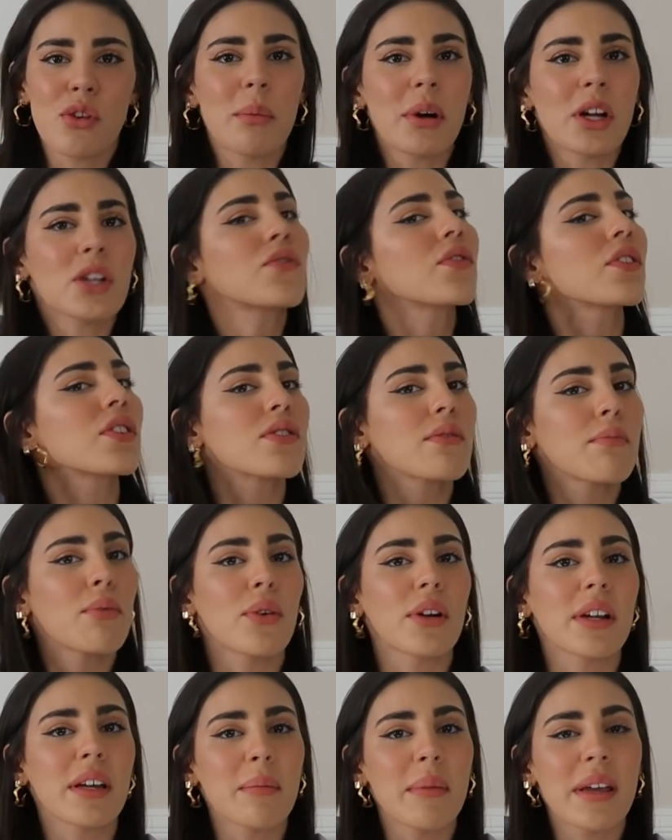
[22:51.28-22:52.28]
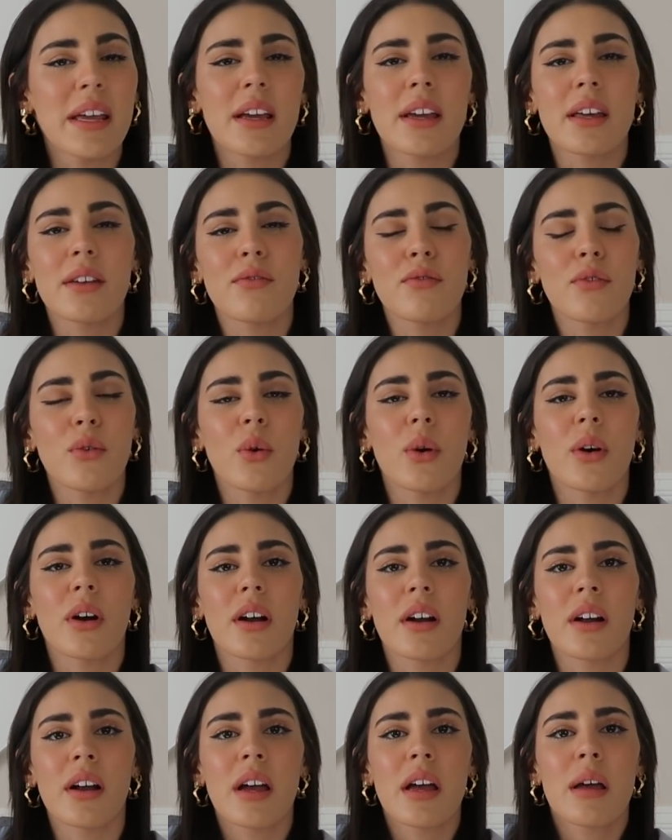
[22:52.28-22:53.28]
much for supporting me and
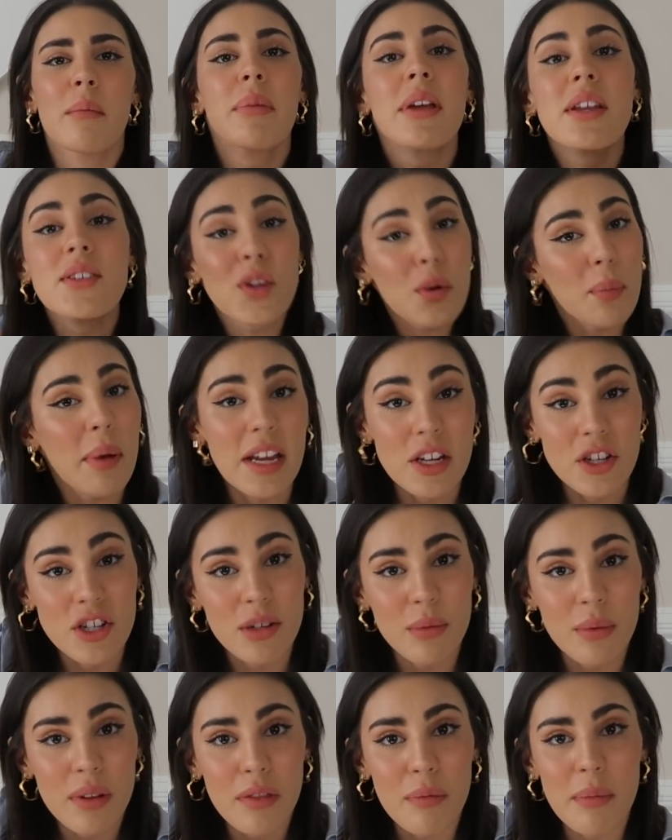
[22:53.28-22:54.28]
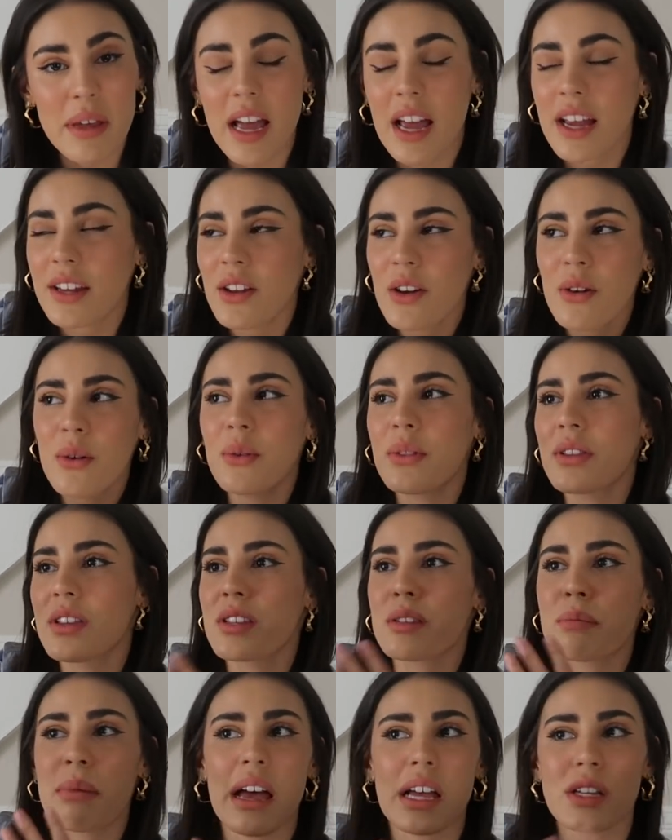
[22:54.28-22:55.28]
for being so patient with me. I know
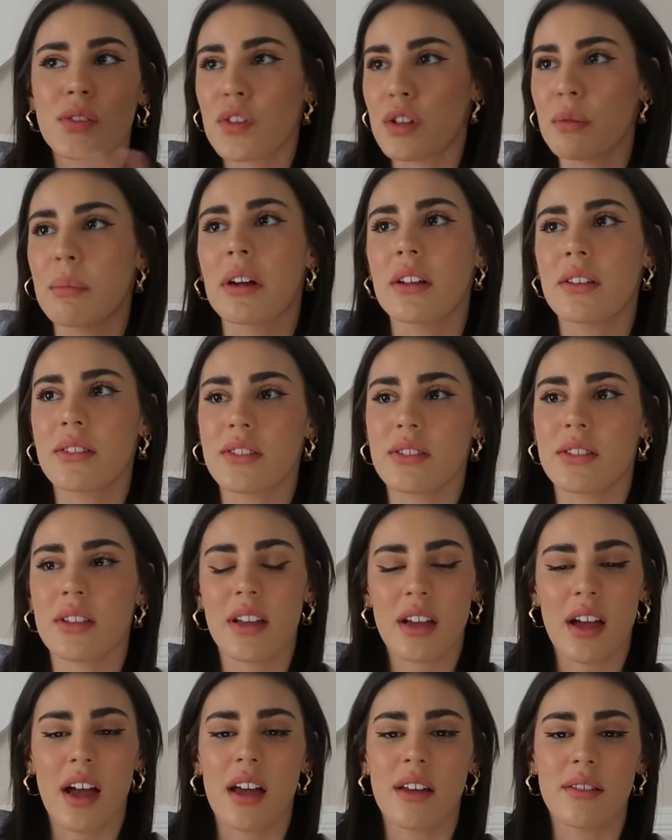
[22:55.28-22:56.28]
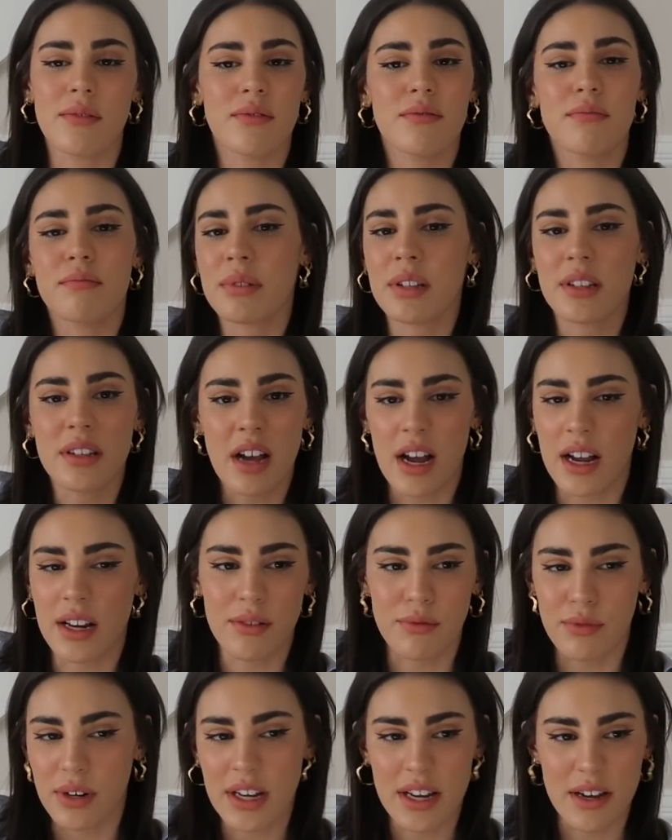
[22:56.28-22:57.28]
these past few months I've been kind
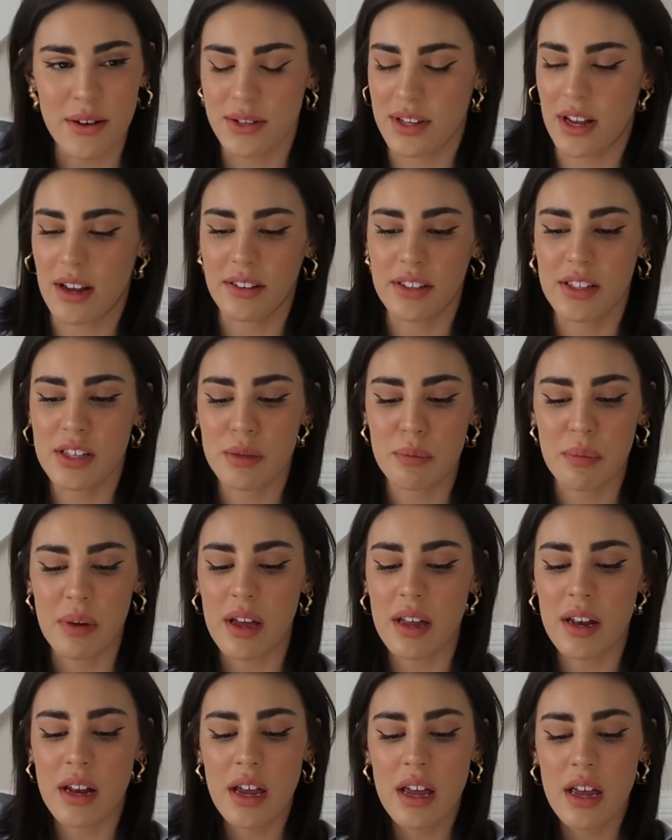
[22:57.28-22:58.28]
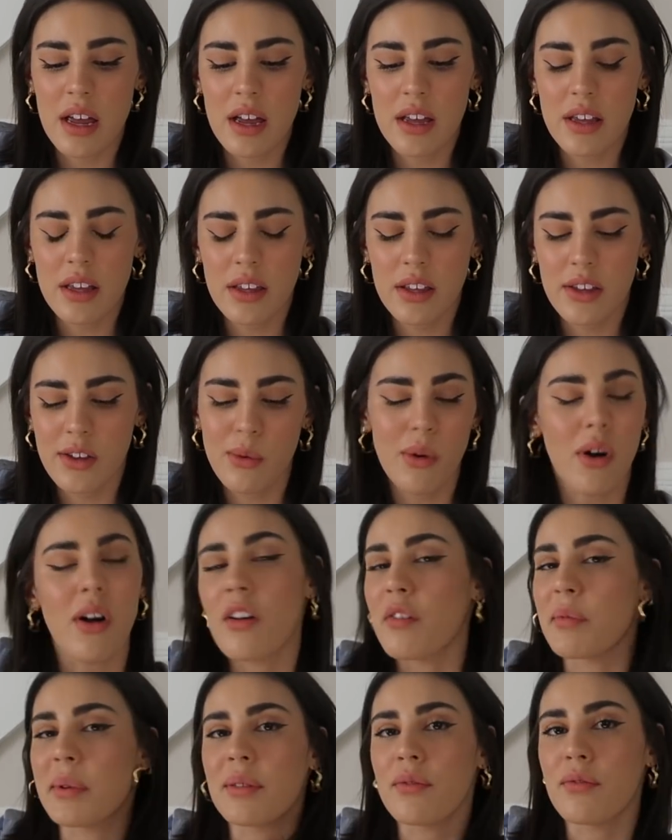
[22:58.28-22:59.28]
of radio silence, but you all
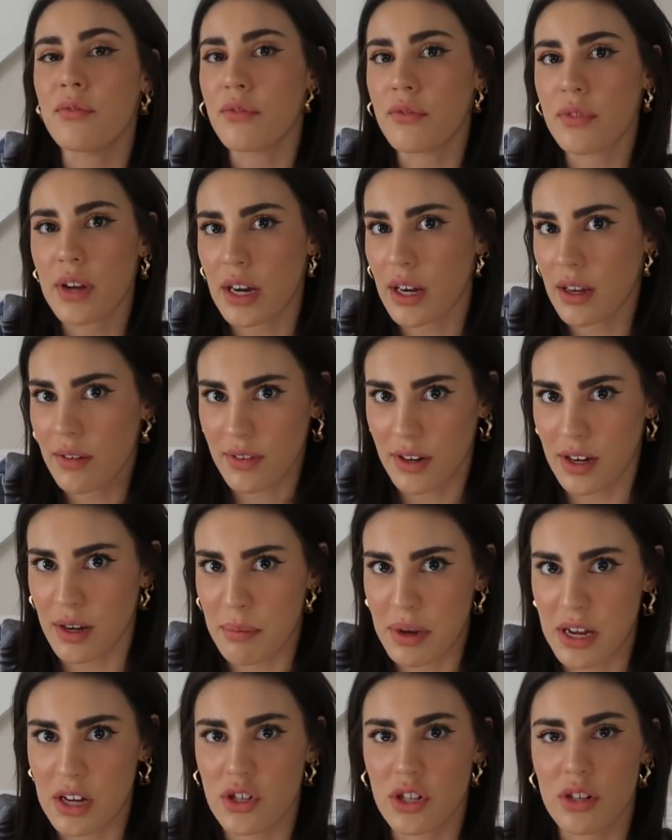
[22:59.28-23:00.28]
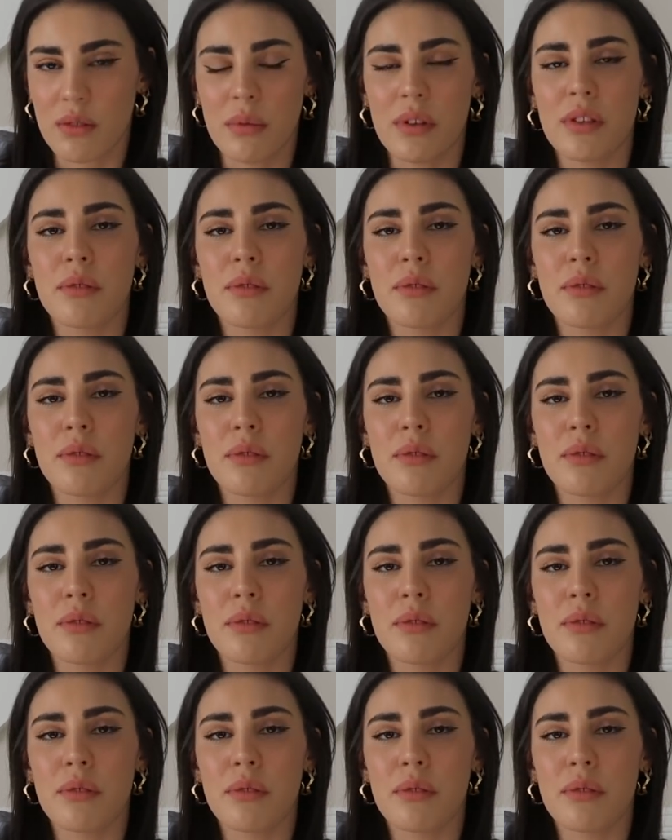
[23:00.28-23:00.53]
have been very patient